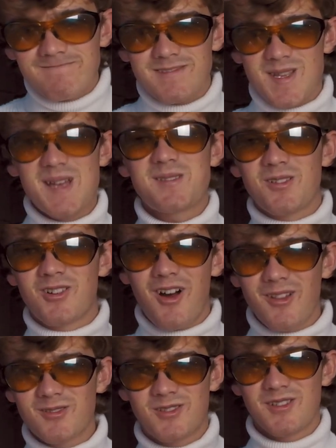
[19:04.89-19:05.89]
that's your
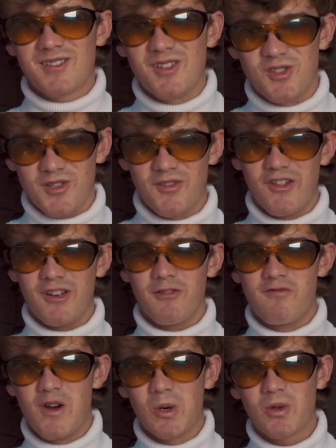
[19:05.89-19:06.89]
college decisions video,
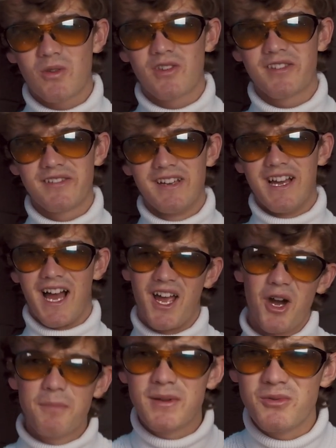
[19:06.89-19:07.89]
folks. I
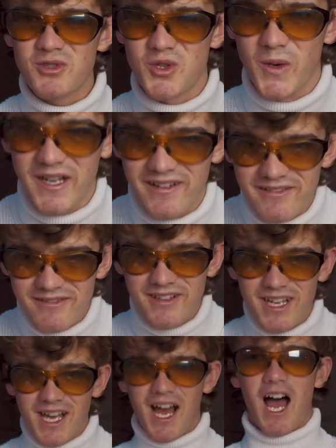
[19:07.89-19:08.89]
hope you enjoyed it.
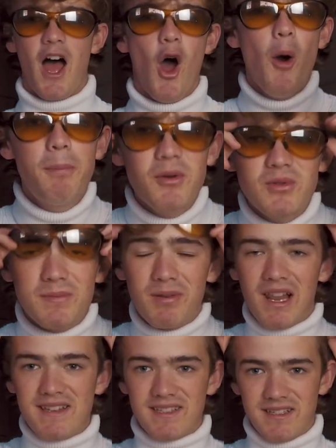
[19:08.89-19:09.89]
I hope it was
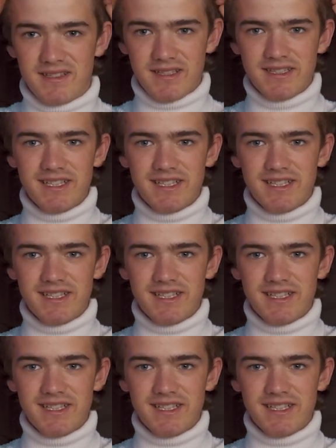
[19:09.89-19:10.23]
pleasant.